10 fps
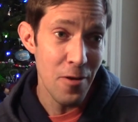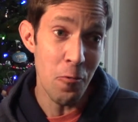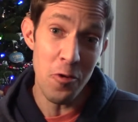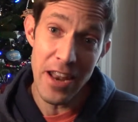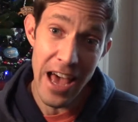
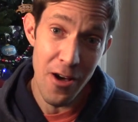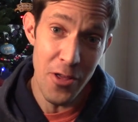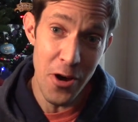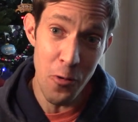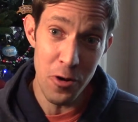Well, now
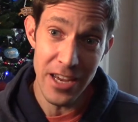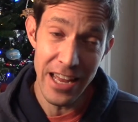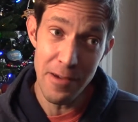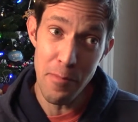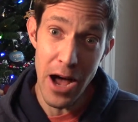though we're
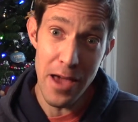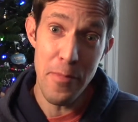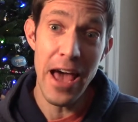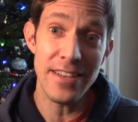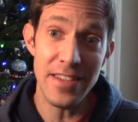kind of
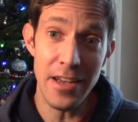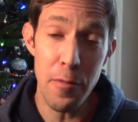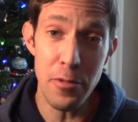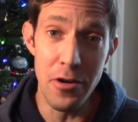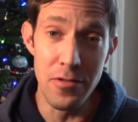bypassing
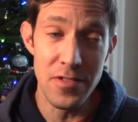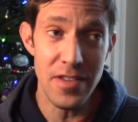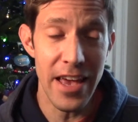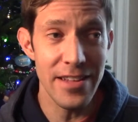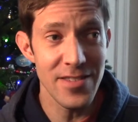uploads,
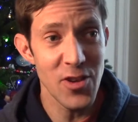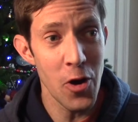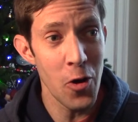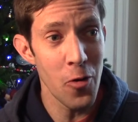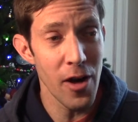and
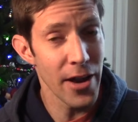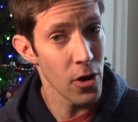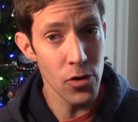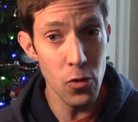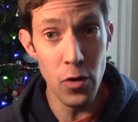so I
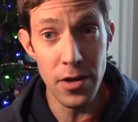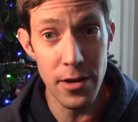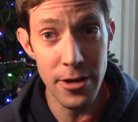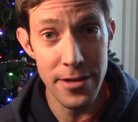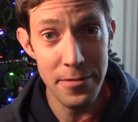know you wouldn't
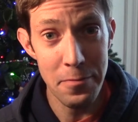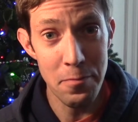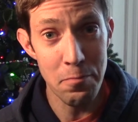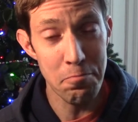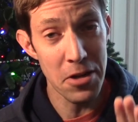do it,
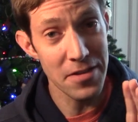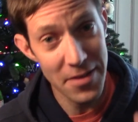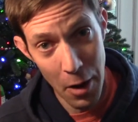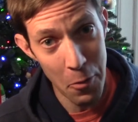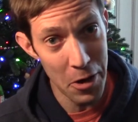but
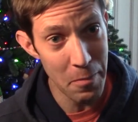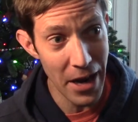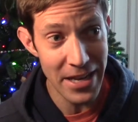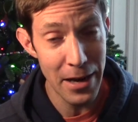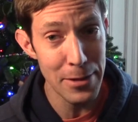someone
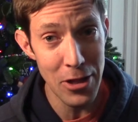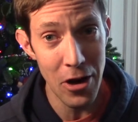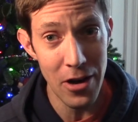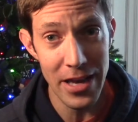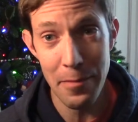might come
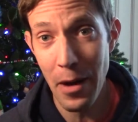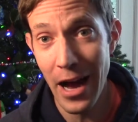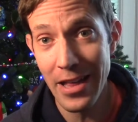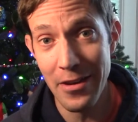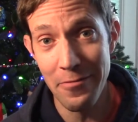along and
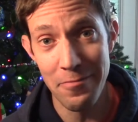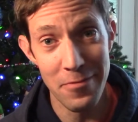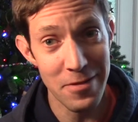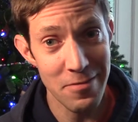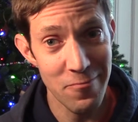buy the
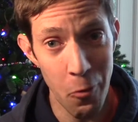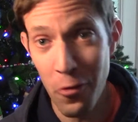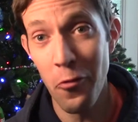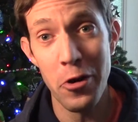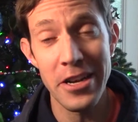
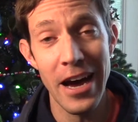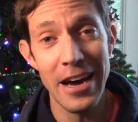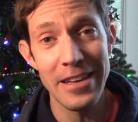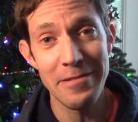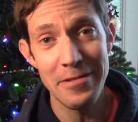
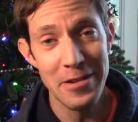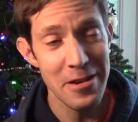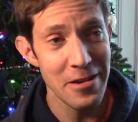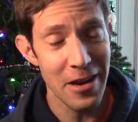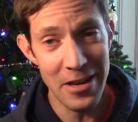449
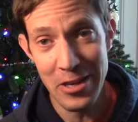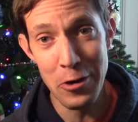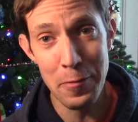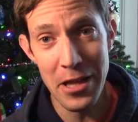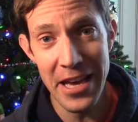a
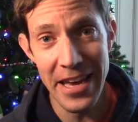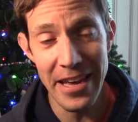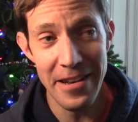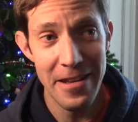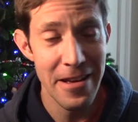year
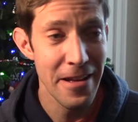plan